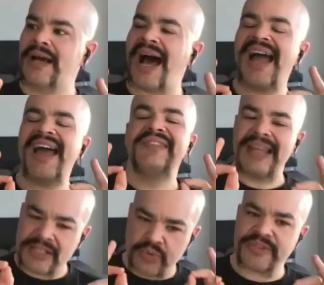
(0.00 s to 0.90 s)
I have
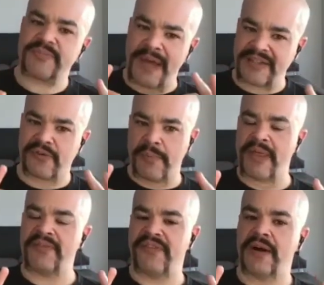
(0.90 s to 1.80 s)
less respect for a
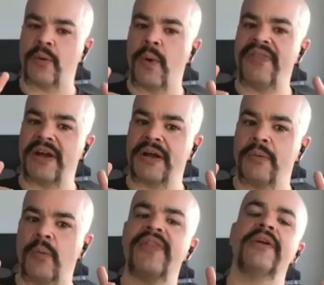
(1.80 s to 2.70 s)
motherfucker when
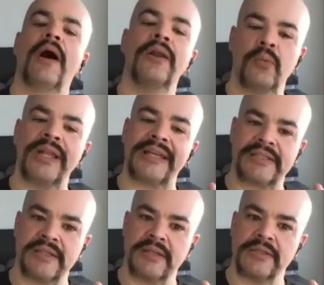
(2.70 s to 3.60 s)
they're unwilling
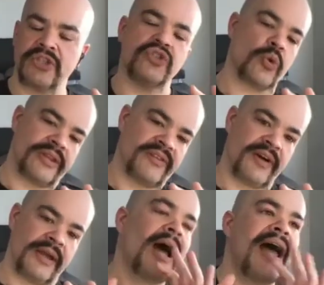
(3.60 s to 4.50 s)
to join the
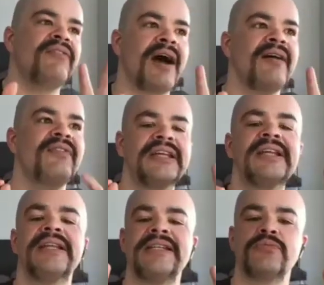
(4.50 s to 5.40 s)
fight. I have a
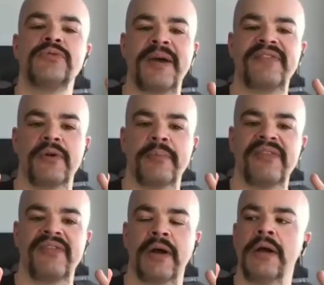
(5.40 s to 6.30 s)
little less respect for a
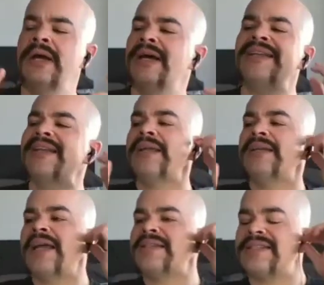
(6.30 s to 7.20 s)
motherfucker, and
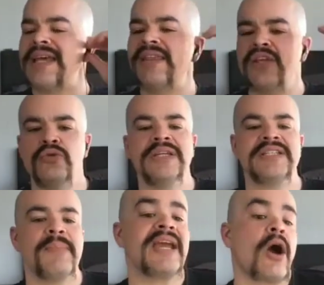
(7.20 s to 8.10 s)
not to say that you need
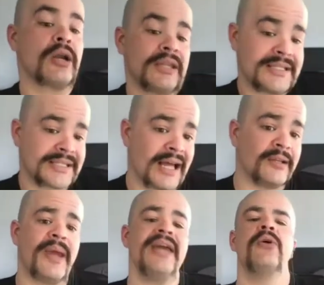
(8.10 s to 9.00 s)
to make art like Scott
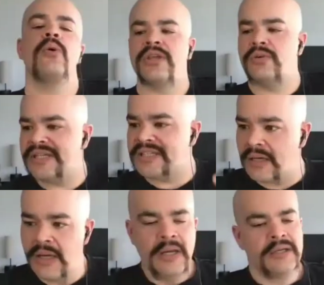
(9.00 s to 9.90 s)
LoBaido, or you need to,
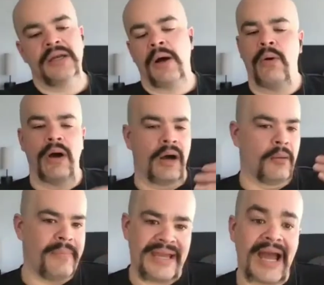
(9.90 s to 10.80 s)
you know,
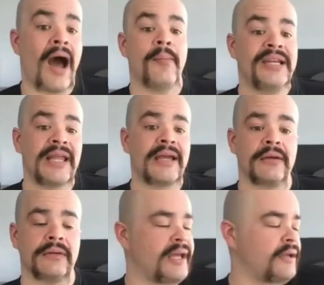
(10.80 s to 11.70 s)
make comedy
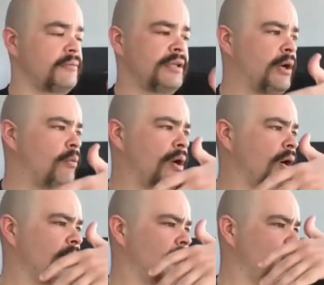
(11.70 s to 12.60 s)
like you
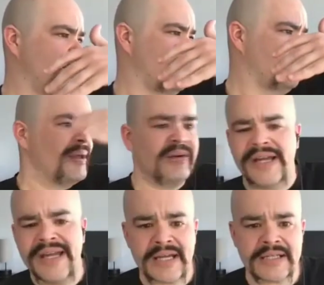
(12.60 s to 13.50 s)
know, Bill
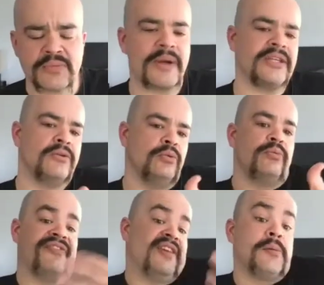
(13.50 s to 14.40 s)
Hicks, when you
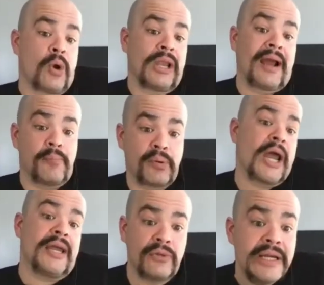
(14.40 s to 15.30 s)
feel more like a
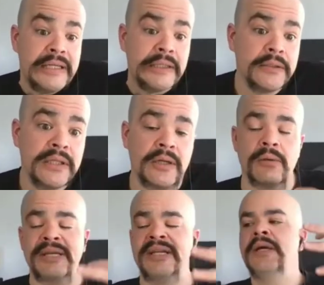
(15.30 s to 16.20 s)
Brian Regan. You know what I
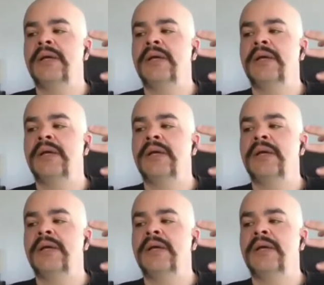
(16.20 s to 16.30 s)
mean?